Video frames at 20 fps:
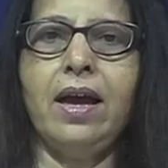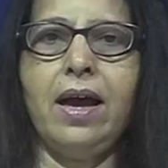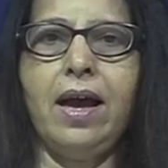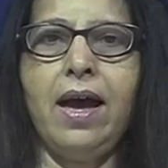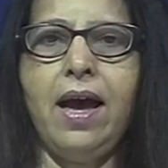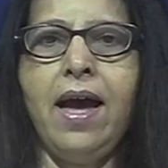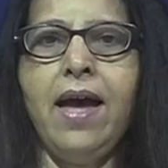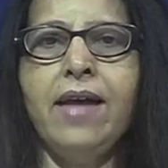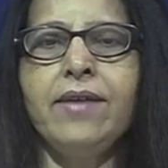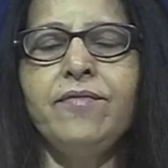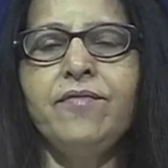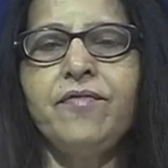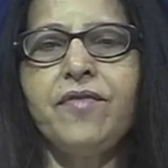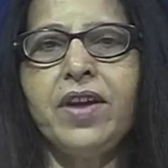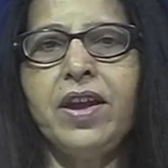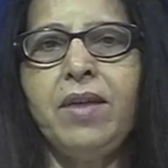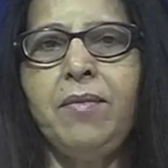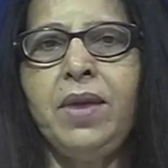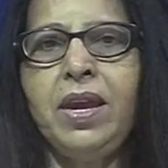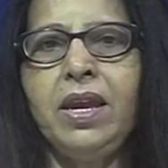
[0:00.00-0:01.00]
and
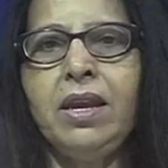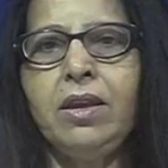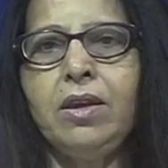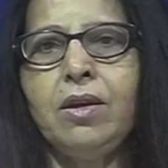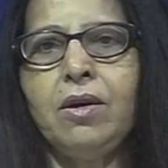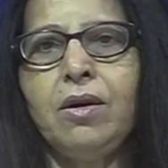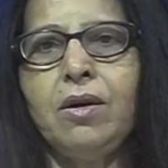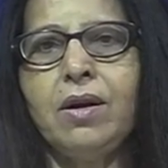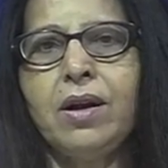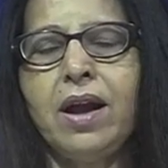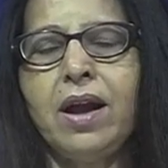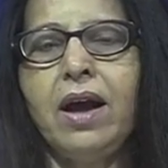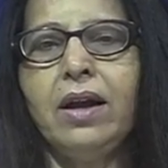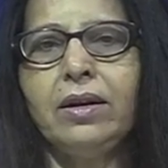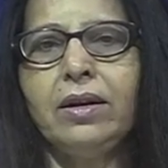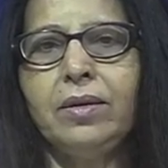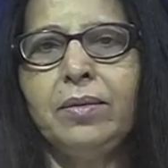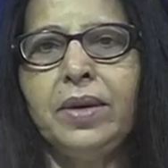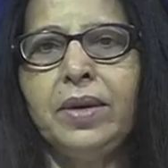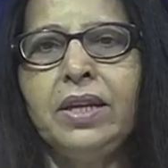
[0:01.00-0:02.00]
framing your
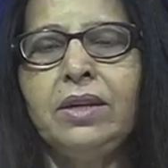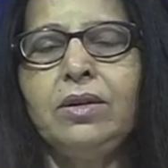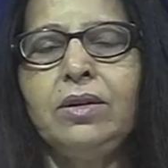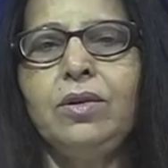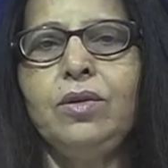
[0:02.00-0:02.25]
argument,